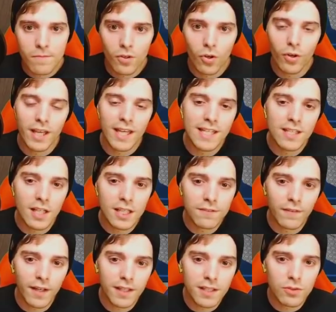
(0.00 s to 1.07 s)
Okay, he does
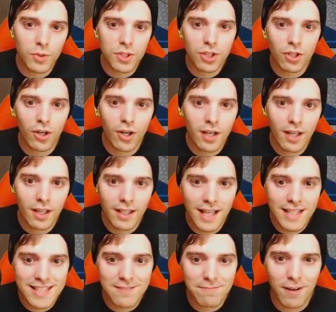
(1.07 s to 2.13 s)
find a switch card.
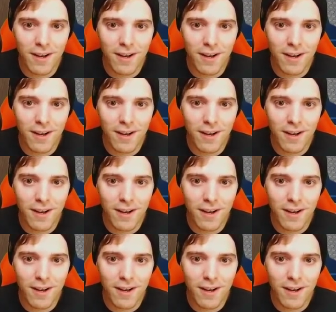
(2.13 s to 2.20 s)
That's a